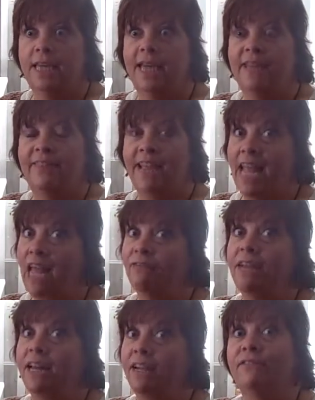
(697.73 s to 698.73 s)
And they have
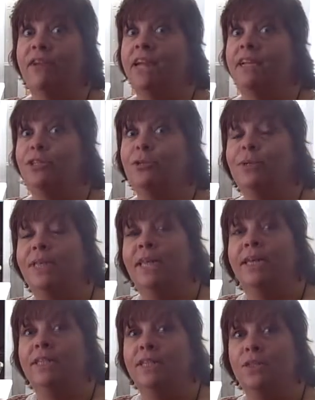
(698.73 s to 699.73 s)
that advantage when they
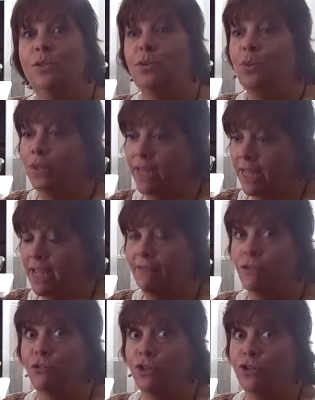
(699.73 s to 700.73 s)
get to school. They have
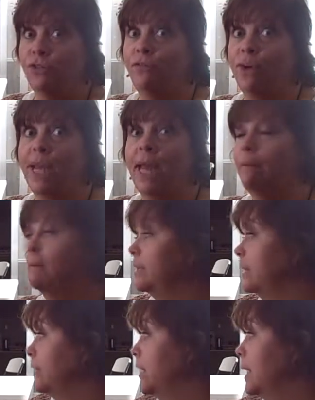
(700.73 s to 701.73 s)
a richer vocabulary.